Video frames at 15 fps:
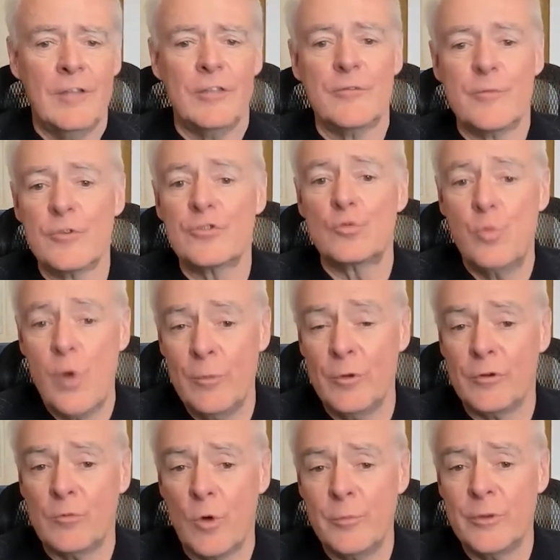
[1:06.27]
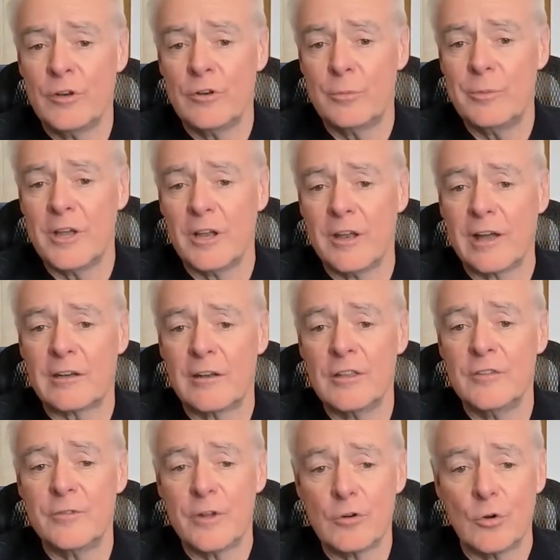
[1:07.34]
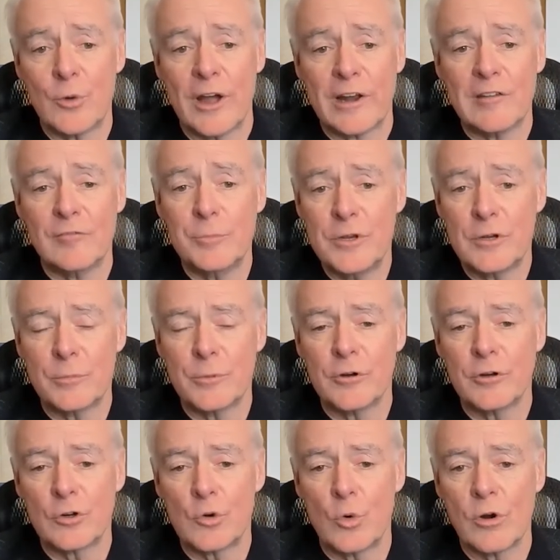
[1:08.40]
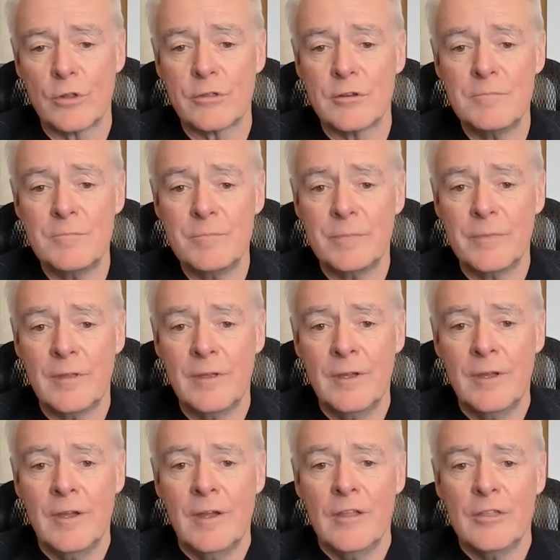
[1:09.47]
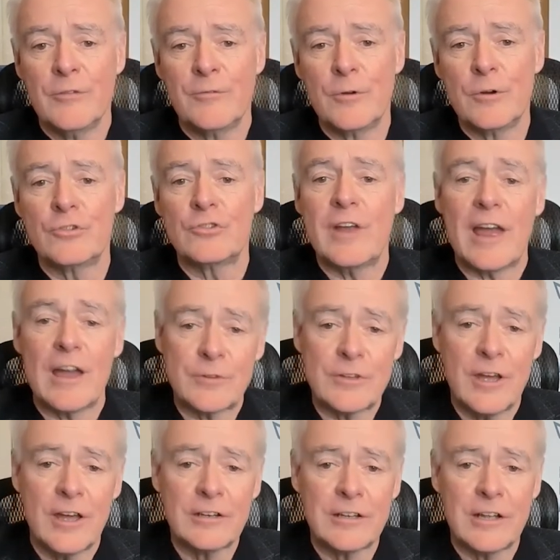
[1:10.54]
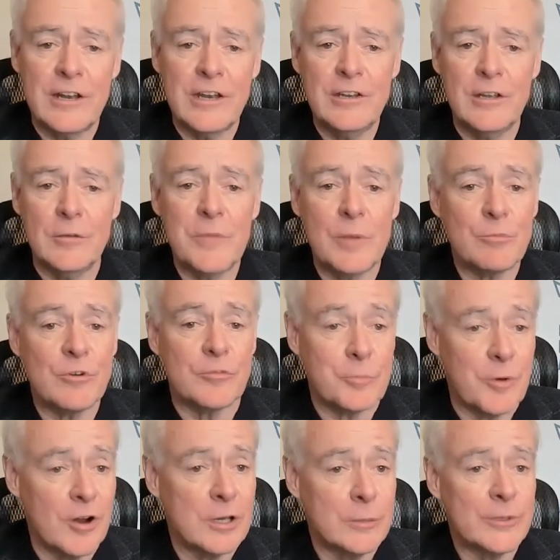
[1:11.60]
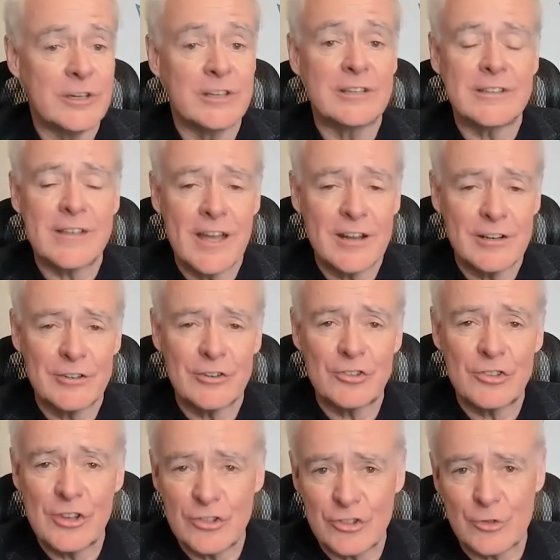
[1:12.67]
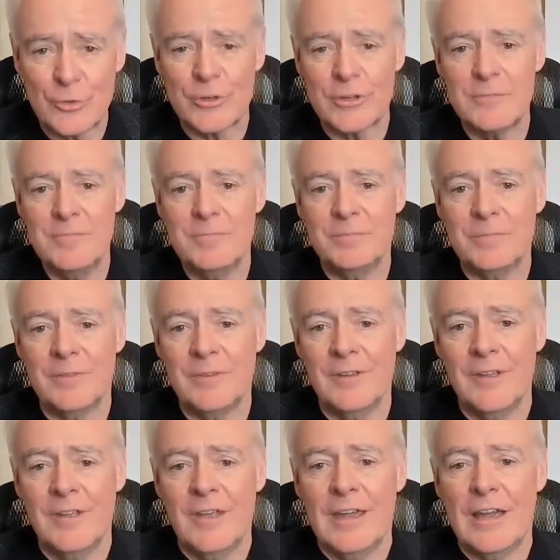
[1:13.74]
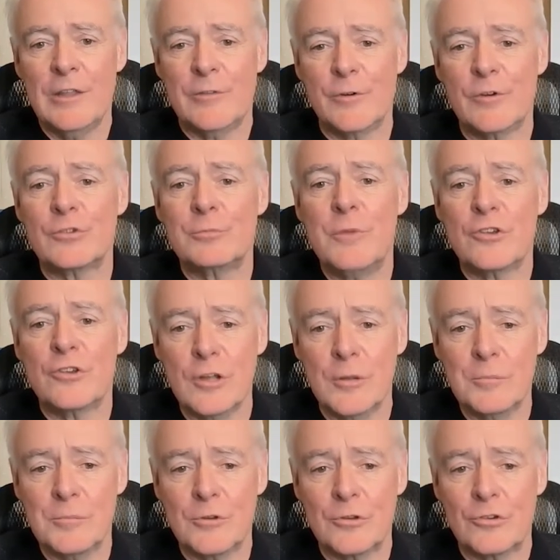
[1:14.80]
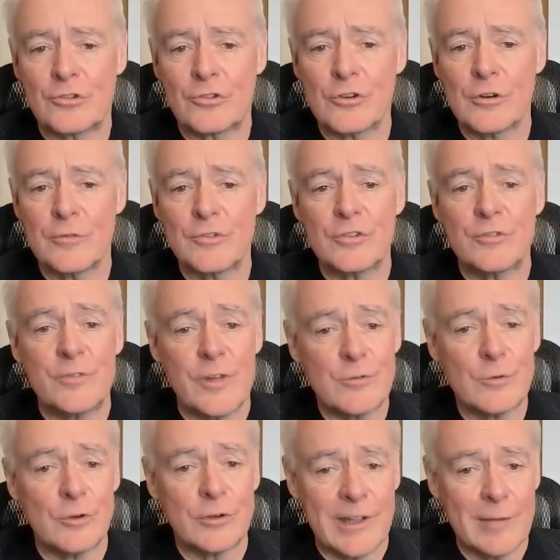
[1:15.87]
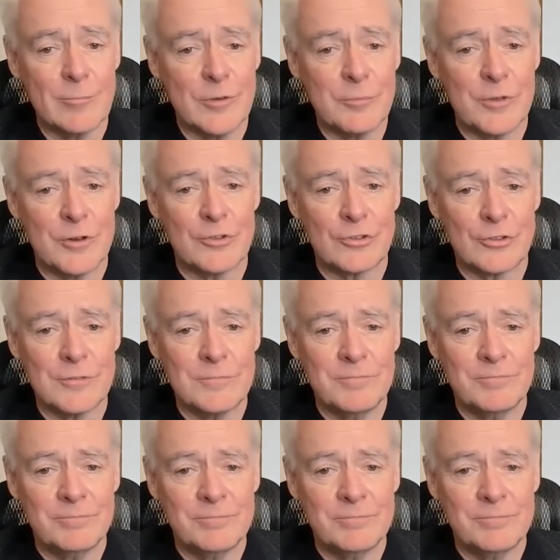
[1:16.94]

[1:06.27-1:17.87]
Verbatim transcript: The first women, woman to be elected in the federal riding of Peterborough Kawartha, the first Afghan Canadian member of parliament in Canada's history, and the first Muslim to serve as a federal cabinet minister.